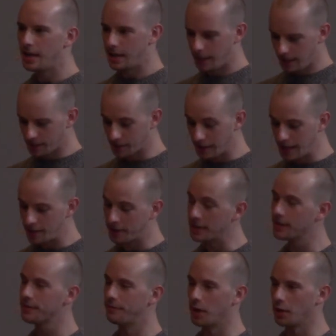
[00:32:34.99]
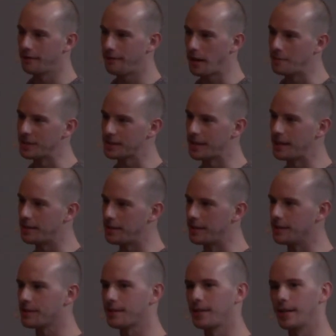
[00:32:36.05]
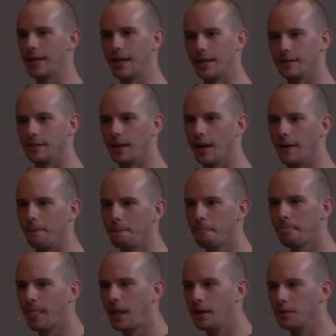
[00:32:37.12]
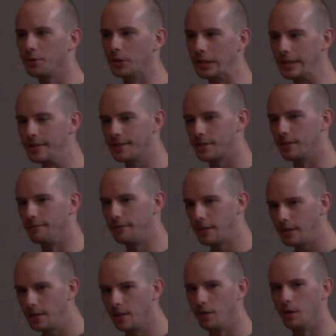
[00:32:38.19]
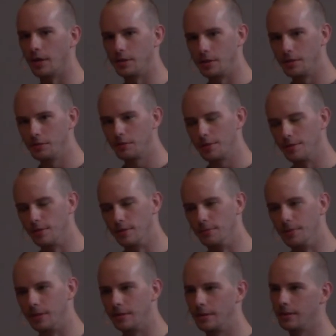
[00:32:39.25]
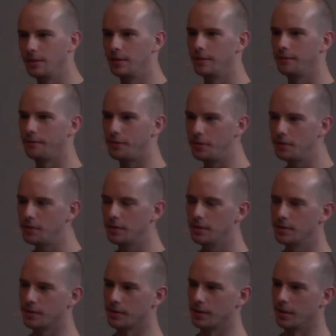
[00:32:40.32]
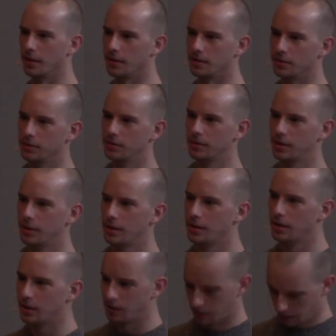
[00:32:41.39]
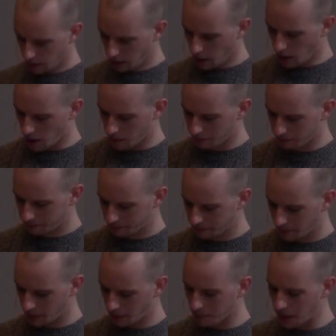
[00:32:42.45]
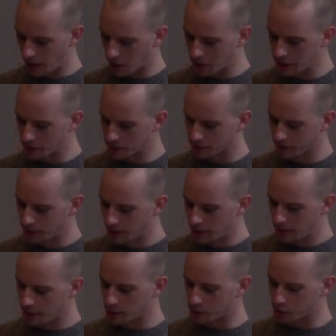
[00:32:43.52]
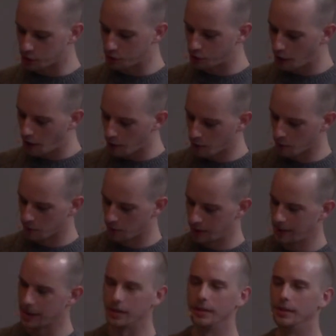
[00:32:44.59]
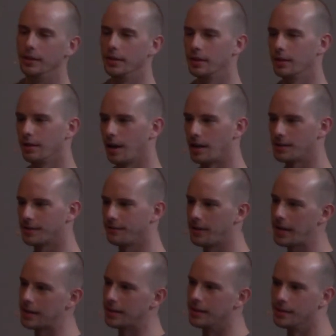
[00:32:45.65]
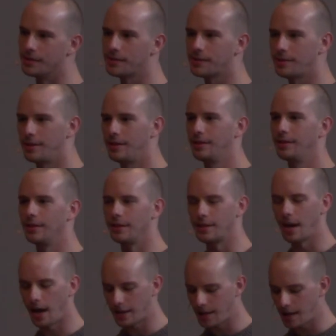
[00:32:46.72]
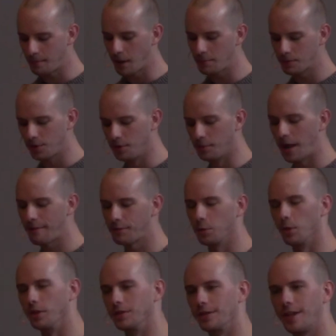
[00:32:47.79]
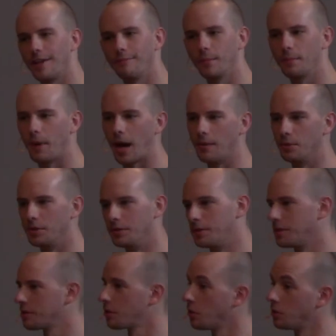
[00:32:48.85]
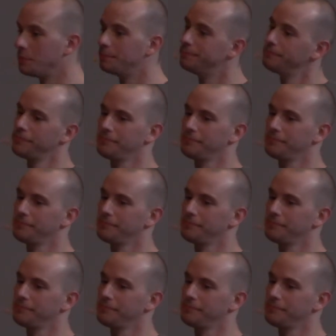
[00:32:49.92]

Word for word: he's an atheist, very famous atheist, and uh, released a video on YouTube a few years ago um, about his his show in Las Vegas. A guy came up to him afterwards and gave him a Bible and just told him